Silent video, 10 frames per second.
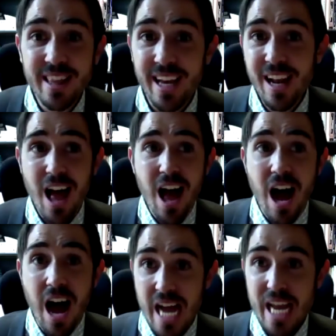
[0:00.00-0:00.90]
that.
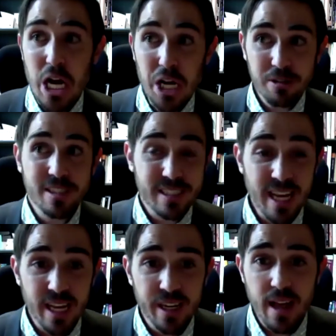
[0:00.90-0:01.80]
I
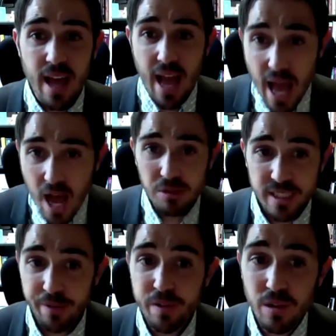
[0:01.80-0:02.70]
understand how
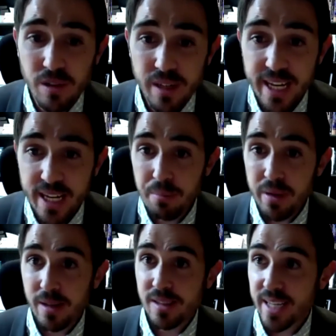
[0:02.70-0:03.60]
difficult it can
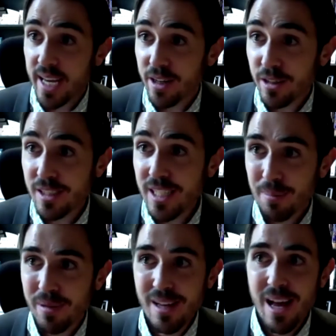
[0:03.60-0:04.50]
be to get good sleep.
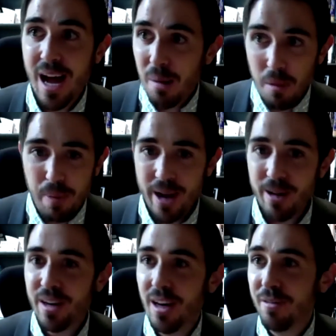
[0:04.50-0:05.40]
I'm a
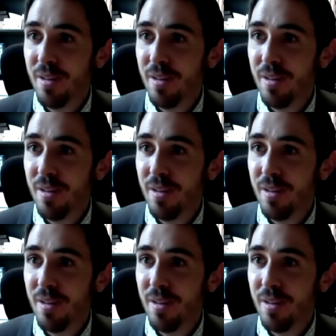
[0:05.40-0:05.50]
parent of,